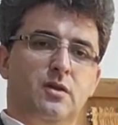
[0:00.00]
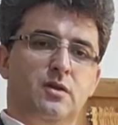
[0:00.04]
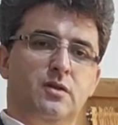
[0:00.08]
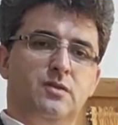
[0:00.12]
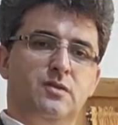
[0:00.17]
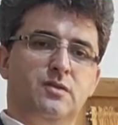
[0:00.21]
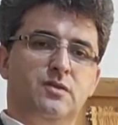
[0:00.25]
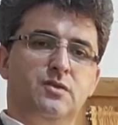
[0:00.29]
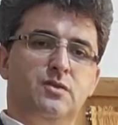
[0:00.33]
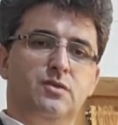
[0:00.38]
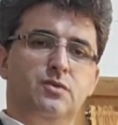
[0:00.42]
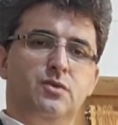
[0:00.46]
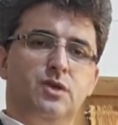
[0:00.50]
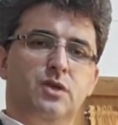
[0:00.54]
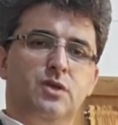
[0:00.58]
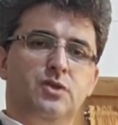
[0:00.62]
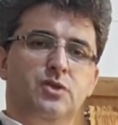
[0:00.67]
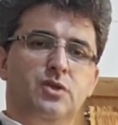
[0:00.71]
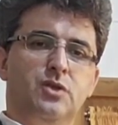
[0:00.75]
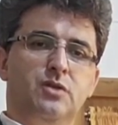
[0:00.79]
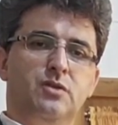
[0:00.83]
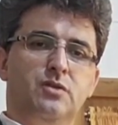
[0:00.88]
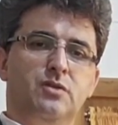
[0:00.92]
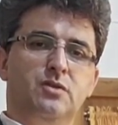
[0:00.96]
Its
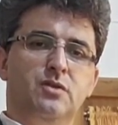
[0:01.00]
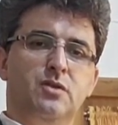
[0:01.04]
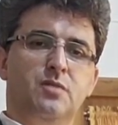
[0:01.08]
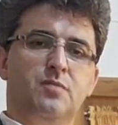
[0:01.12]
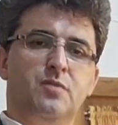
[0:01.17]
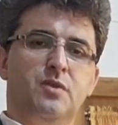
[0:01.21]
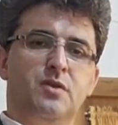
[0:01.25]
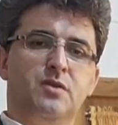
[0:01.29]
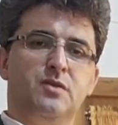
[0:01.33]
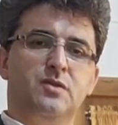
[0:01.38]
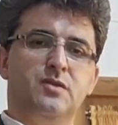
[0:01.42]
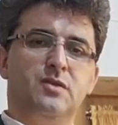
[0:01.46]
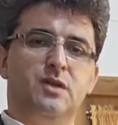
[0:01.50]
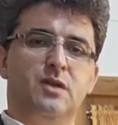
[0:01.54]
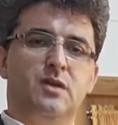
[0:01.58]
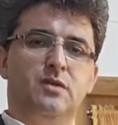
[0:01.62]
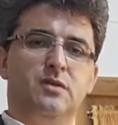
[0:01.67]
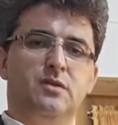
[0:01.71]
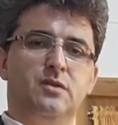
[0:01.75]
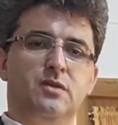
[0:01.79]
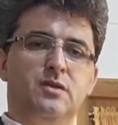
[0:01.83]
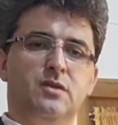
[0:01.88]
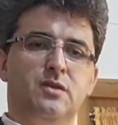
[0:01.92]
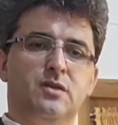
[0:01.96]
duration depends
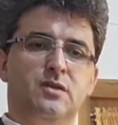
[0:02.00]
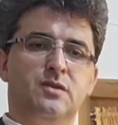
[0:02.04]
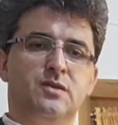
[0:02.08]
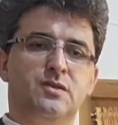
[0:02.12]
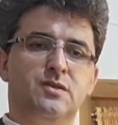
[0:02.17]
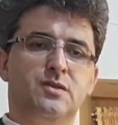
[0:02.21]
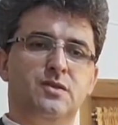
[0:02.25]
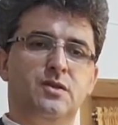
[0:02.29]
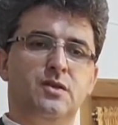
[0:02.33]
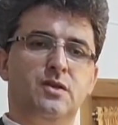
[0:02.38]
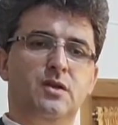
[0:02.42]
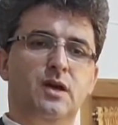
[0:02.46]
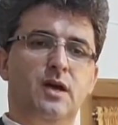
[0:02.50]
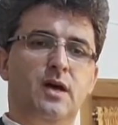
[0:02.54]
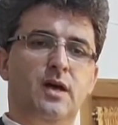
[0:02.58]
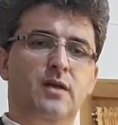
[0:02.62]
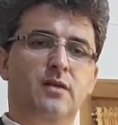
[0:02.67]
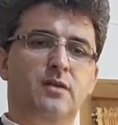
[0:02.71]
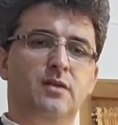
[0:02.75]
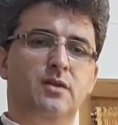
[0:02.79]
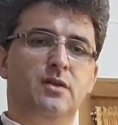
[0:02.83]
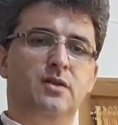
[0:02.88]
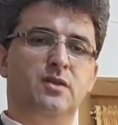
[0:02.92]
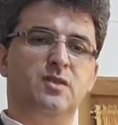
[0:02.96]
on the skill
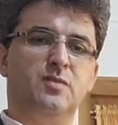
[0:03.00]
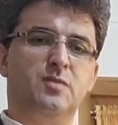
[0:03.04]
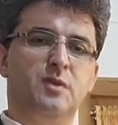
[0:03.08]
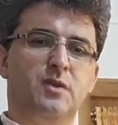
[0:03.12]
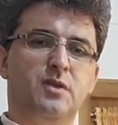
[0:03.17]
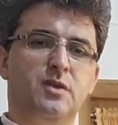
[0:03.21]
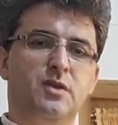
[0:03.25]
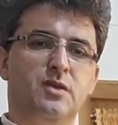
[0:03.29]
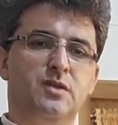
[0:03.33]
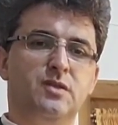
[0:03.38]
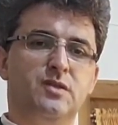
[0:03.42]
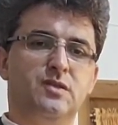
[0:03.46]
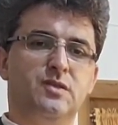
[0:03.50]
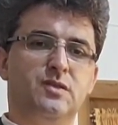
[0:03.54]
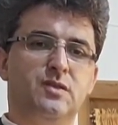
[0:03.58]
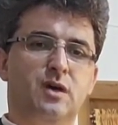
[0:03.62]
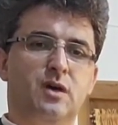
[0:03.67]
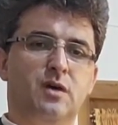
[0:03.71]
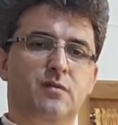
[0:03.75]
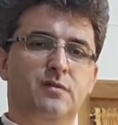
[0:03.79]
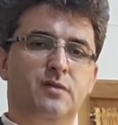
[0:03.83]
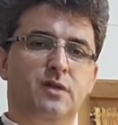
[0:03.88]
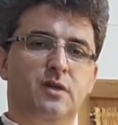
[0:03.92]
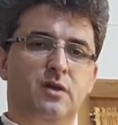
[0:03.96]
and experience
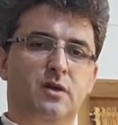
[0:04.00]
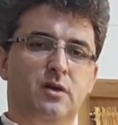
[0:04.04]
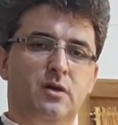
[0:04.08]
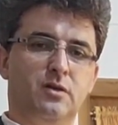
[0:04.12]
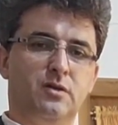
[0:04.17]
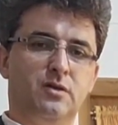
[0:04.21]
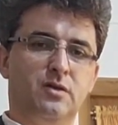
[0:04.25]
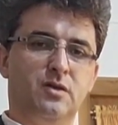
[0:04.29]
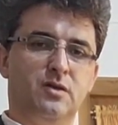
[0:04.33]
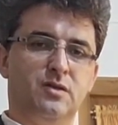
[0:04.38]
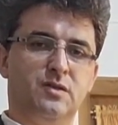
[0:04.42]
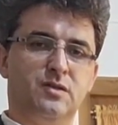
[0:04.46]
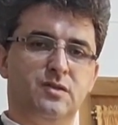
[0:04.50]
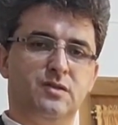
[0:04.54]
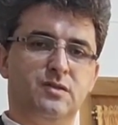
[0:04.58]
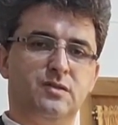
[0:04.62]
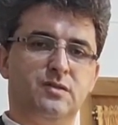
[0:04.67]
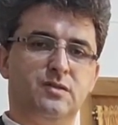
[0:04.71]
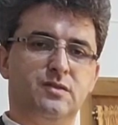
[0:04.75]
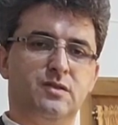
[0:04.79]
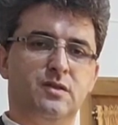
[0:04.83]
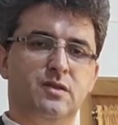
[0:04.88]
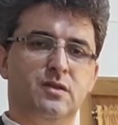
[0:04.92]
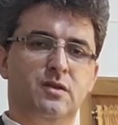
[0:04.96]
of the
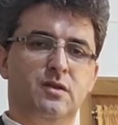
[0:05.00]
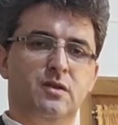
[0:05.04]
artist.